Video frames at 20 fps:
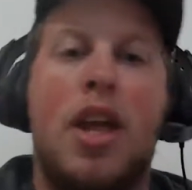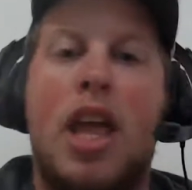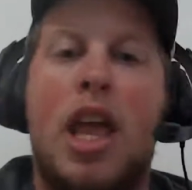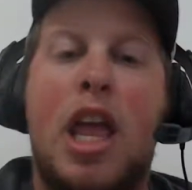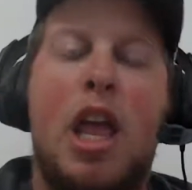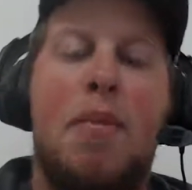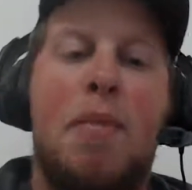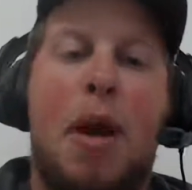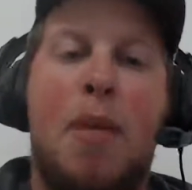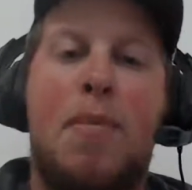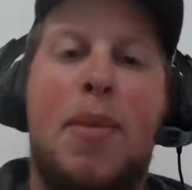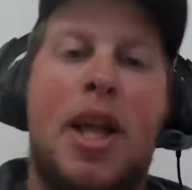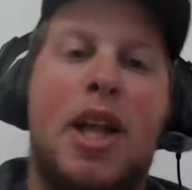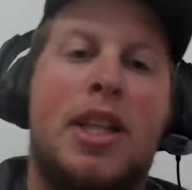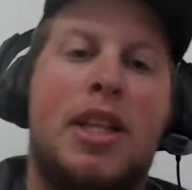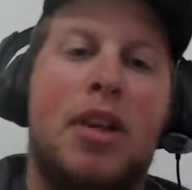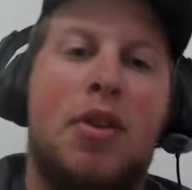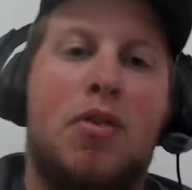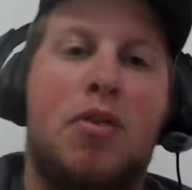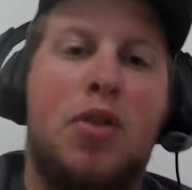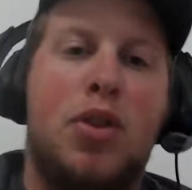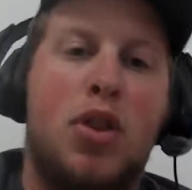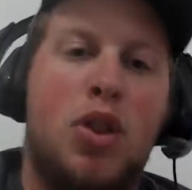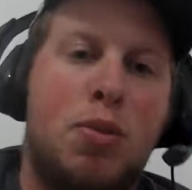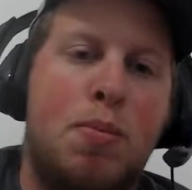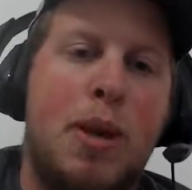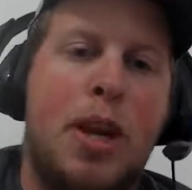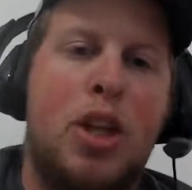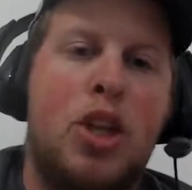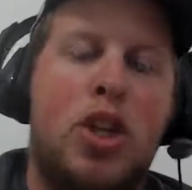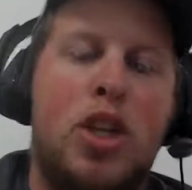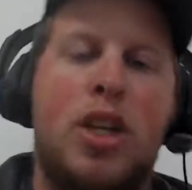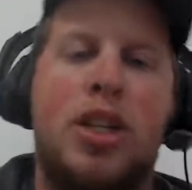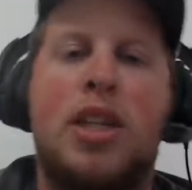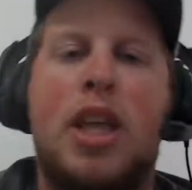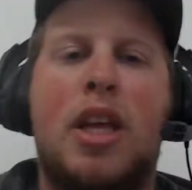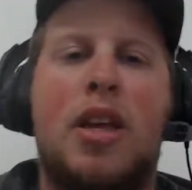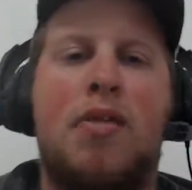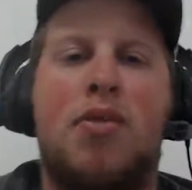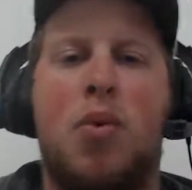it might be a different species
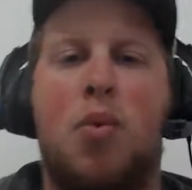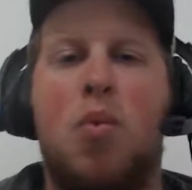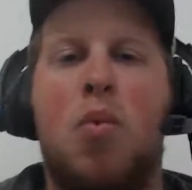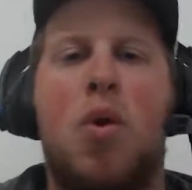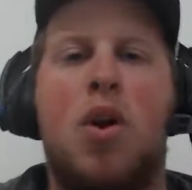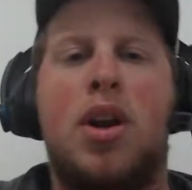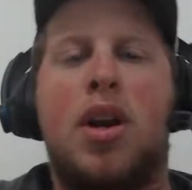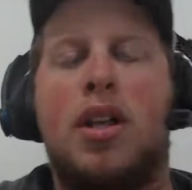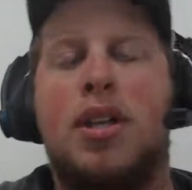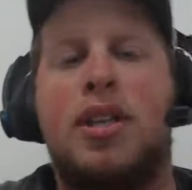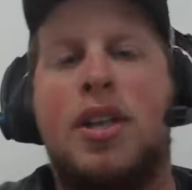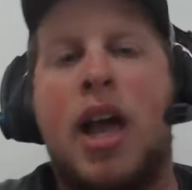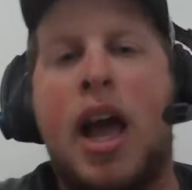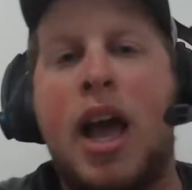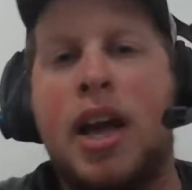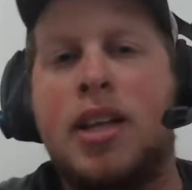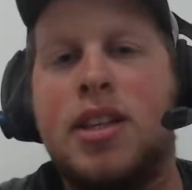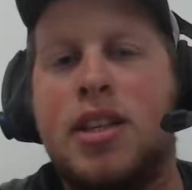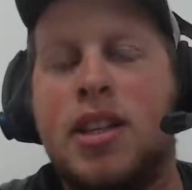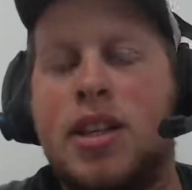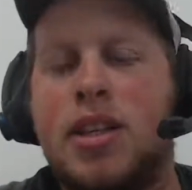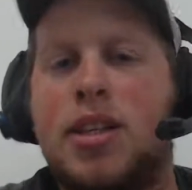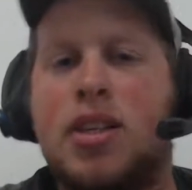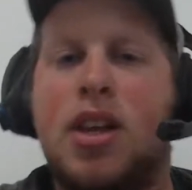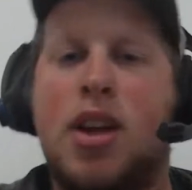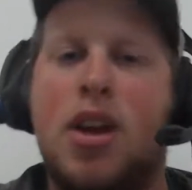than if the one in Texas